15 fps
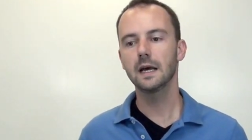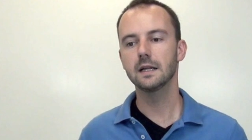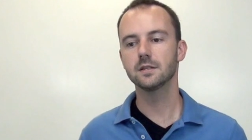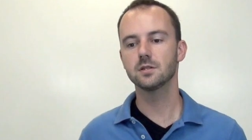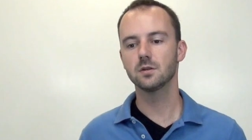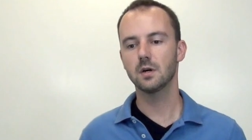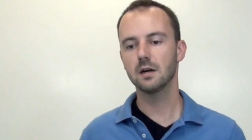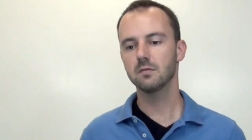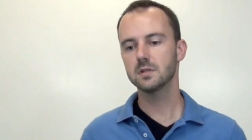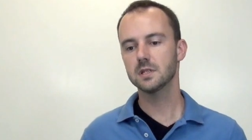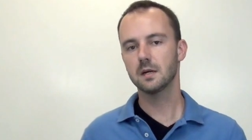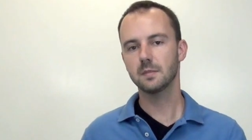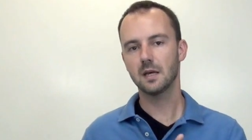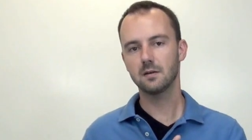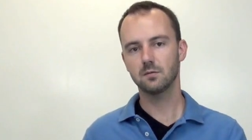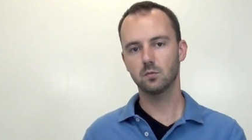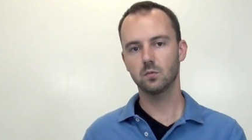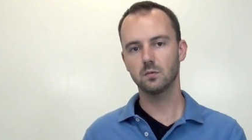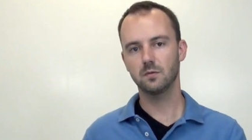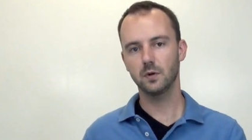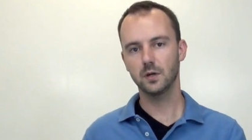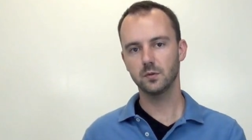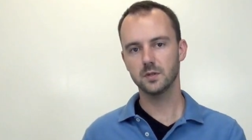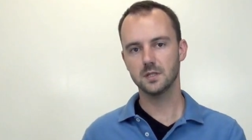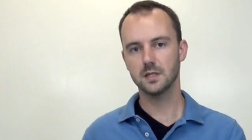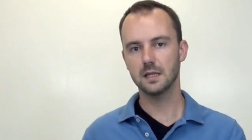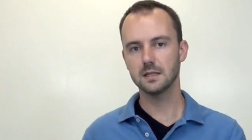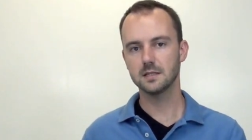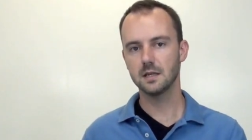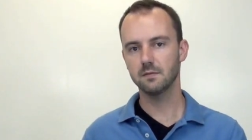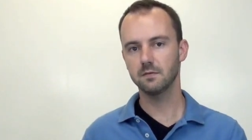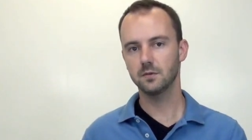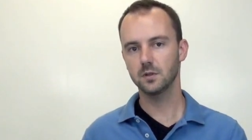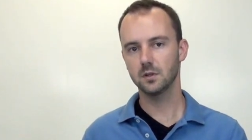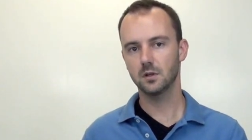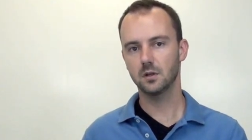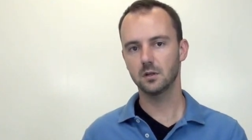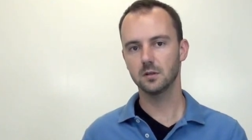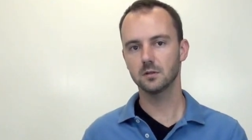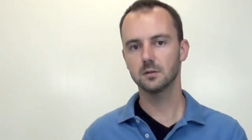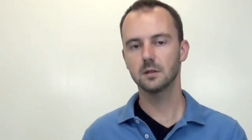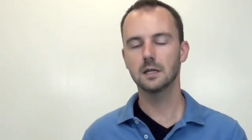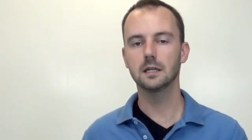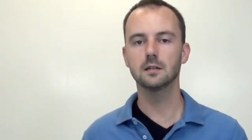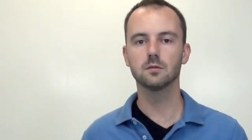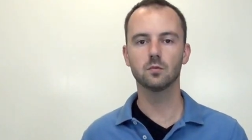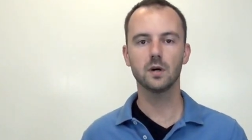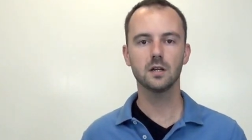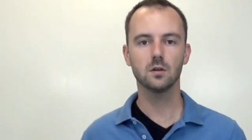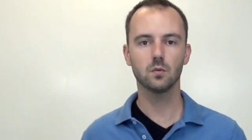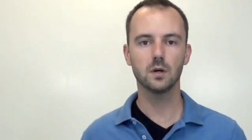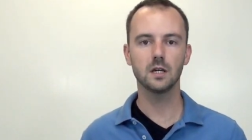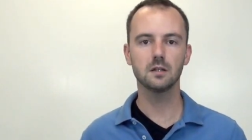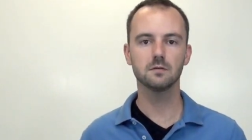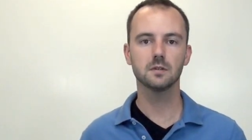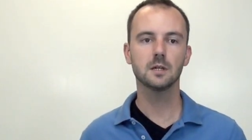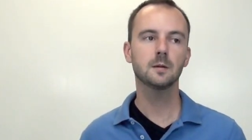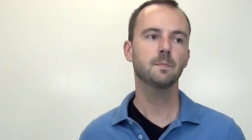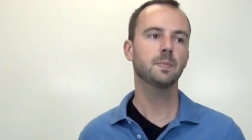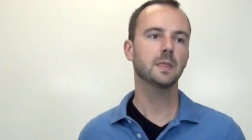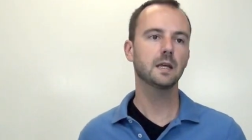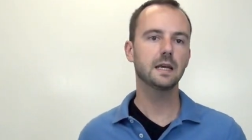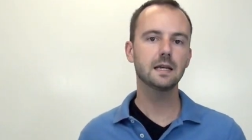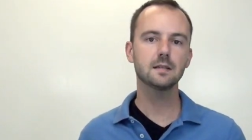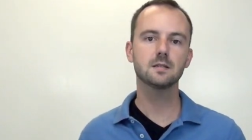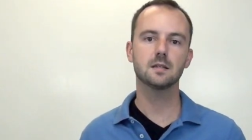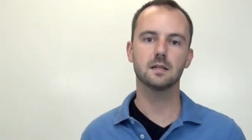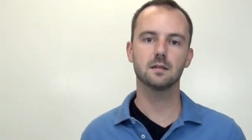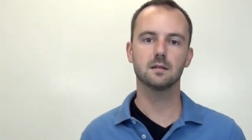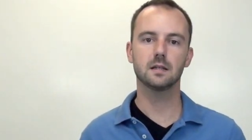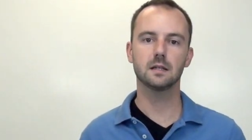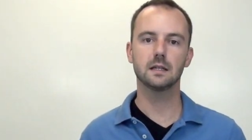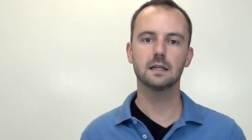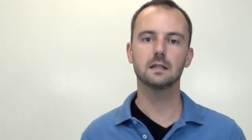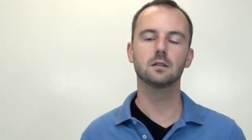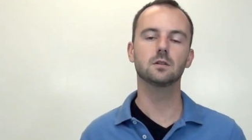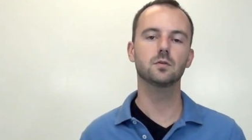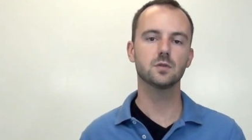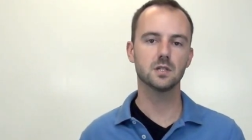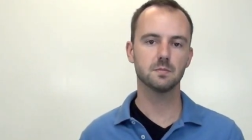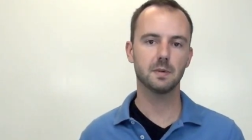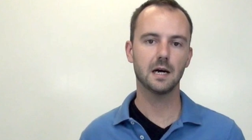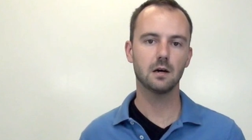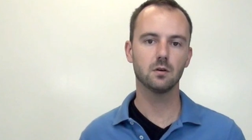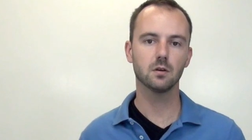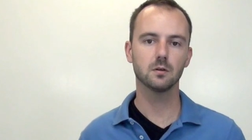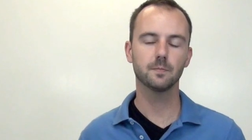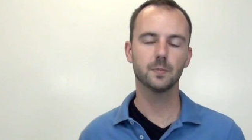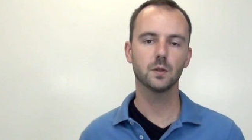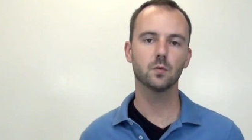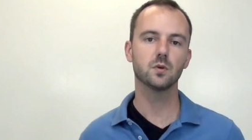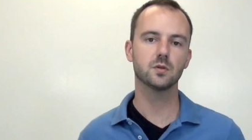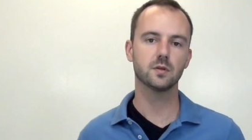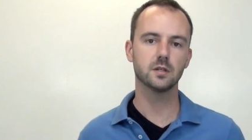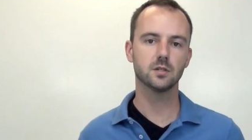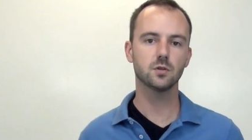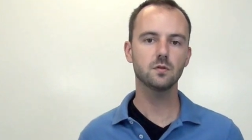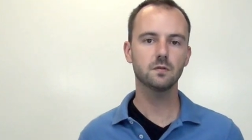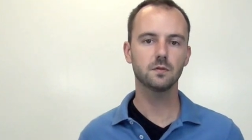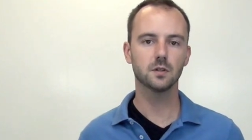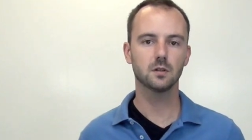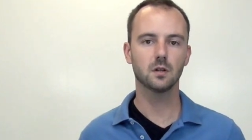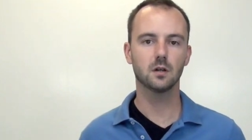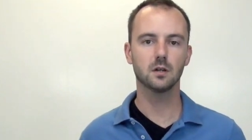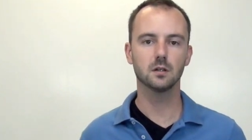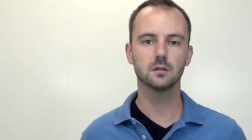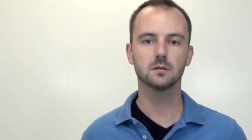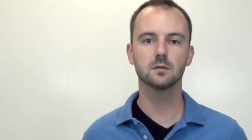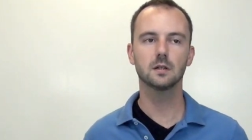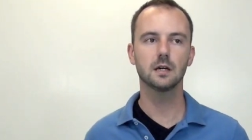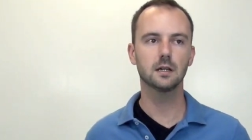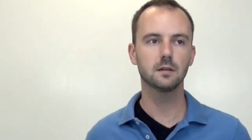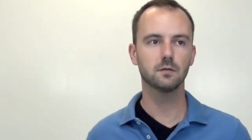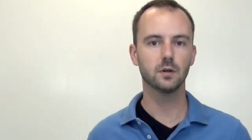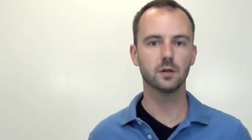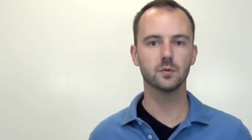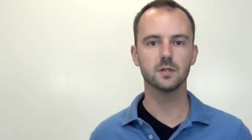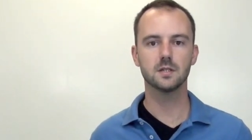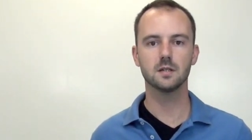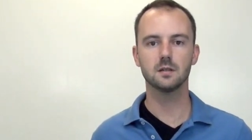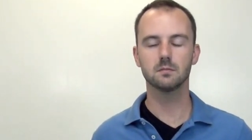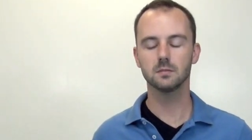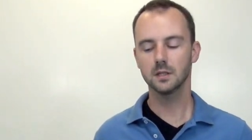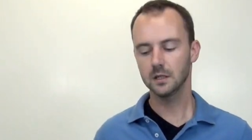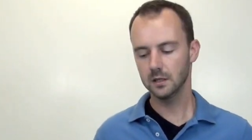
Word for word: And so every time that frequency, that seven foot long uh, radio wave hits anything, it loses power. Whereas with a two foot long uh, frequency,